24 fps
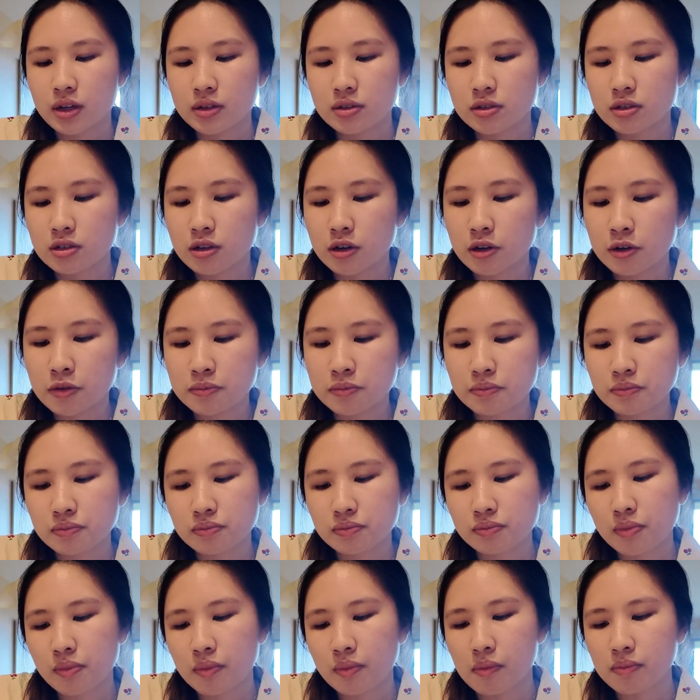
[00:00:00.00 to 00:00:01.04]
So
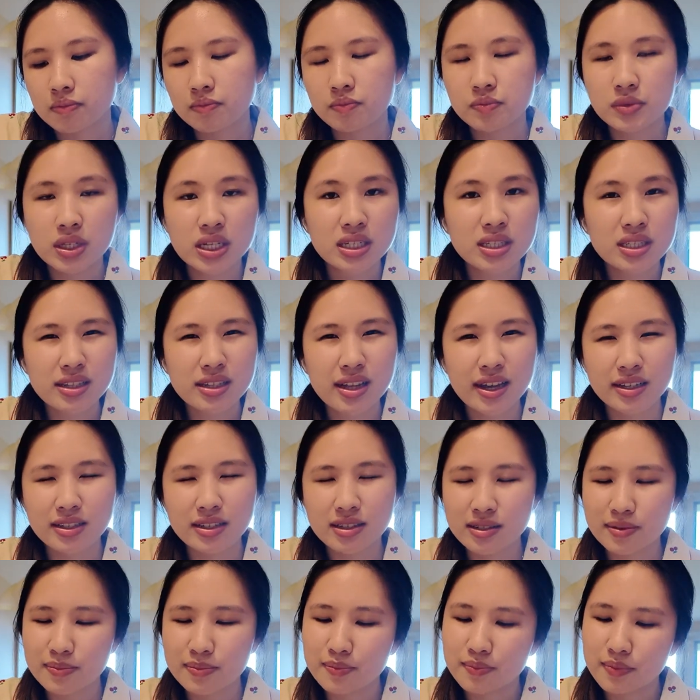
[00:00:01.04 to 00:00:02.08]
it's
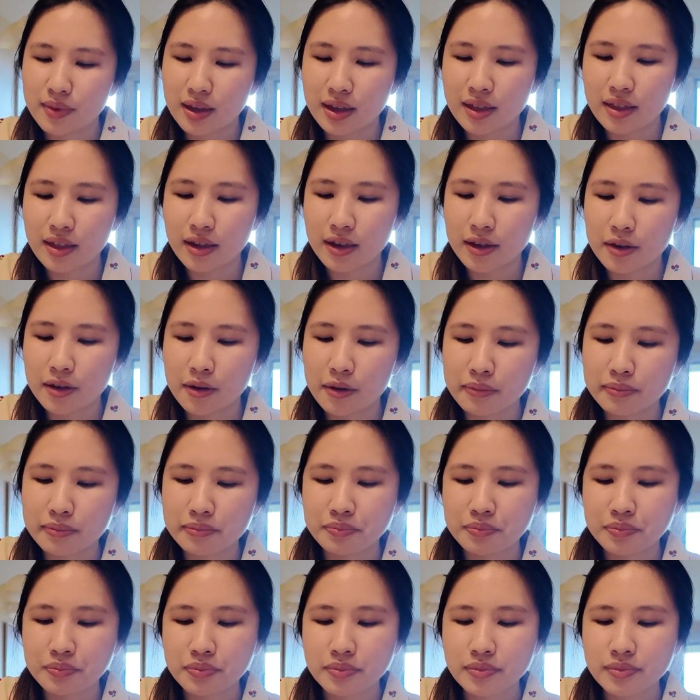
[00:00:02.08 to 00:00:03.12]
nice, I think,
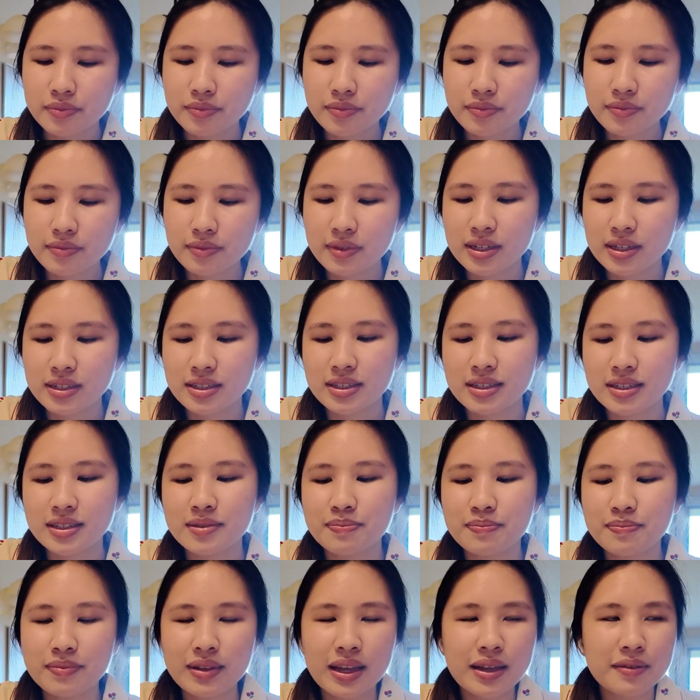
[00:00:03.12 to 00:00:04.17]
to
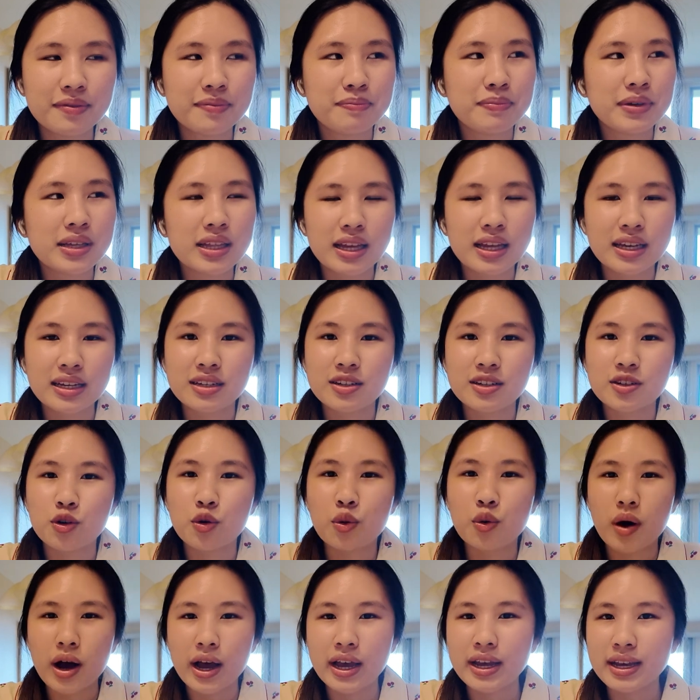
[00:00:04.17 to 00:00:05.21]
be like
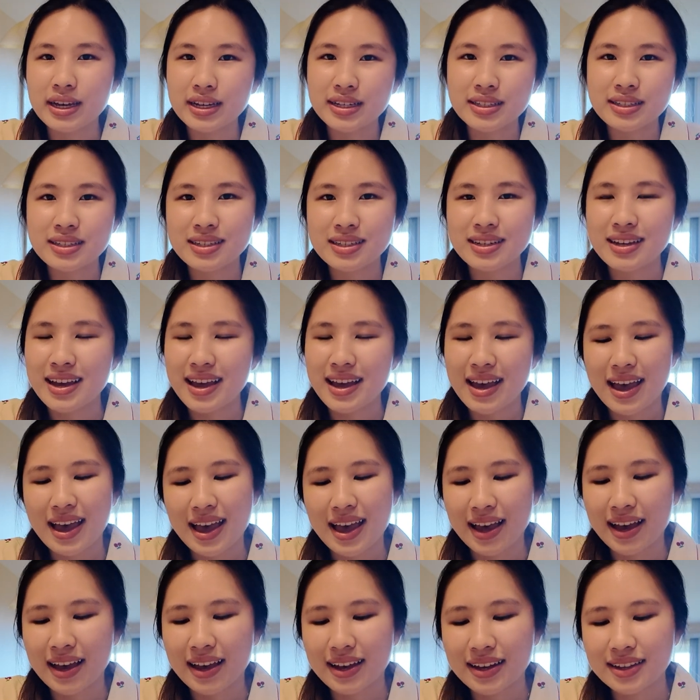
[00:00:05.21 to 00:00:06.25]
quiet
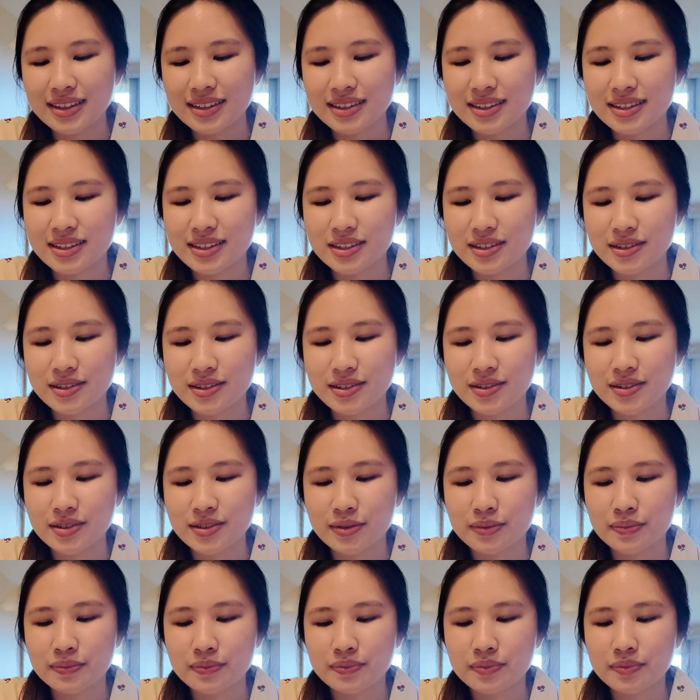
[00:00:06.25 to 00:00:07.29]
and
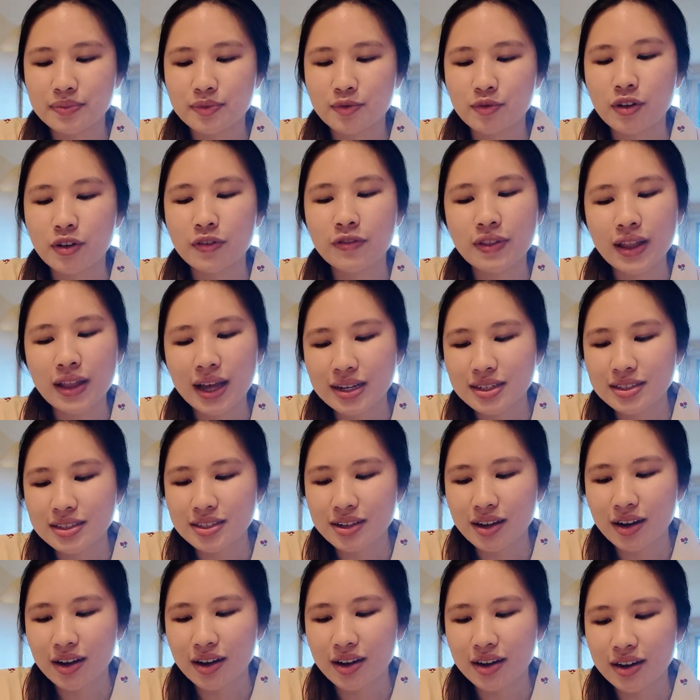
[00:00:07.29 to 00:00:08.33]
to reflect
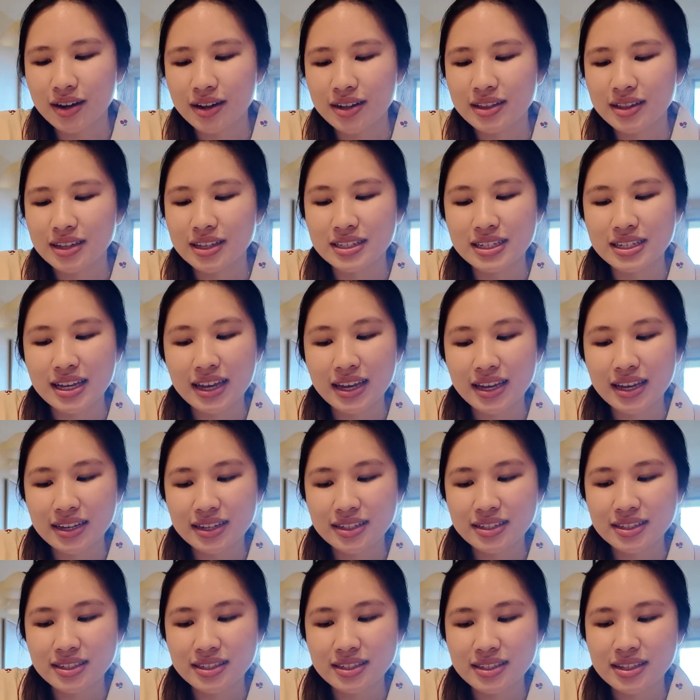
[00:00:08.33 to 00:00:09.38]
on the
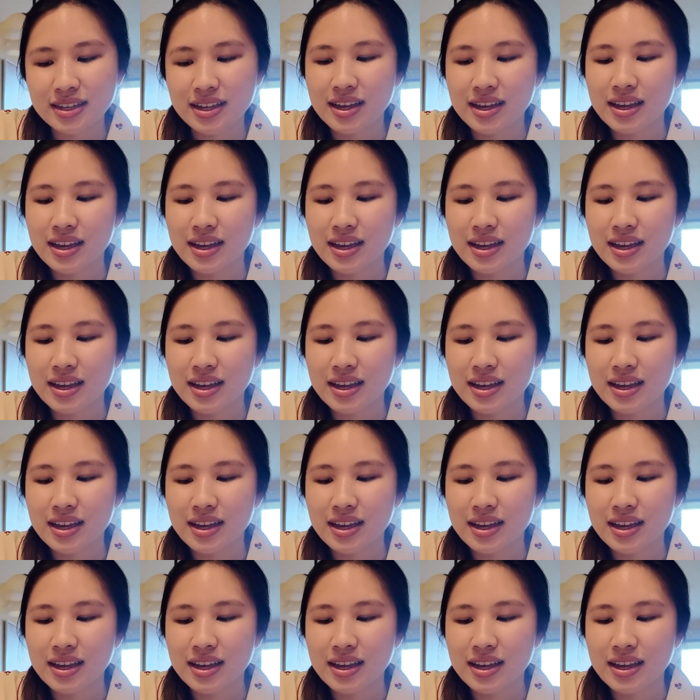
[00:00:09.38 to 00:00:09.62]
days